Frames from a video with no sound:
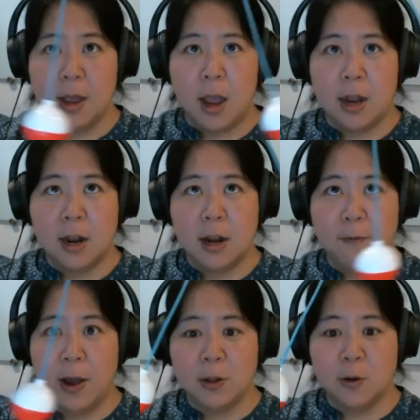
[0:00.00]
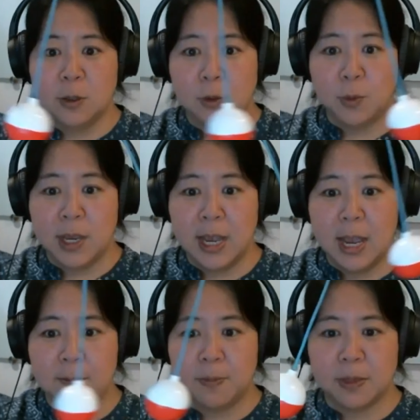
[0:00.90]
And then if I don't swing
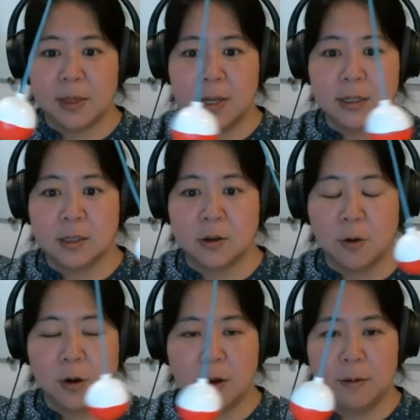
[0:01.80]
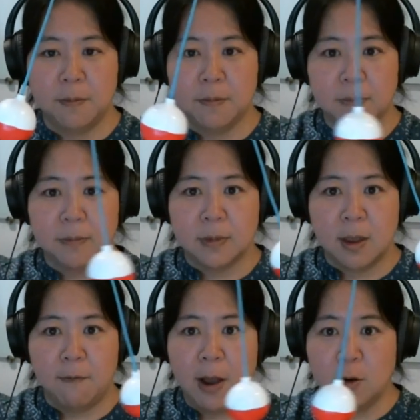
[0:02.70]
it,
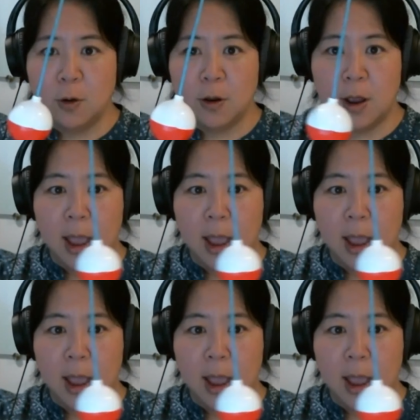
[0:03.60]
if I don't